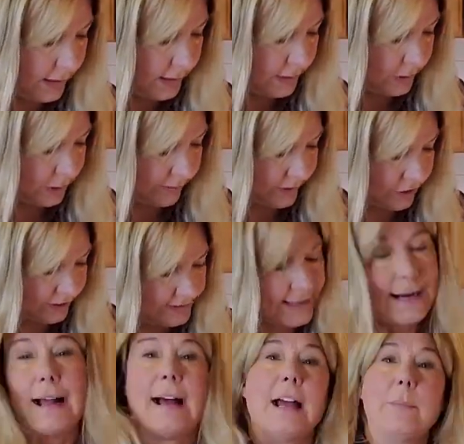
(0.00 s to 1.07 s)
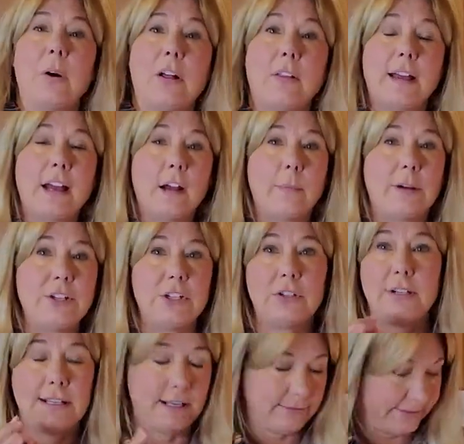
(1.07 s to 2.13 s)
So if you're just kind of eyeballing how much you
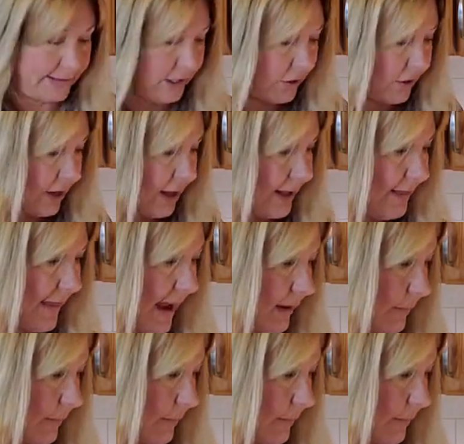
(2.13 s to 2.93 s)
need, figure on that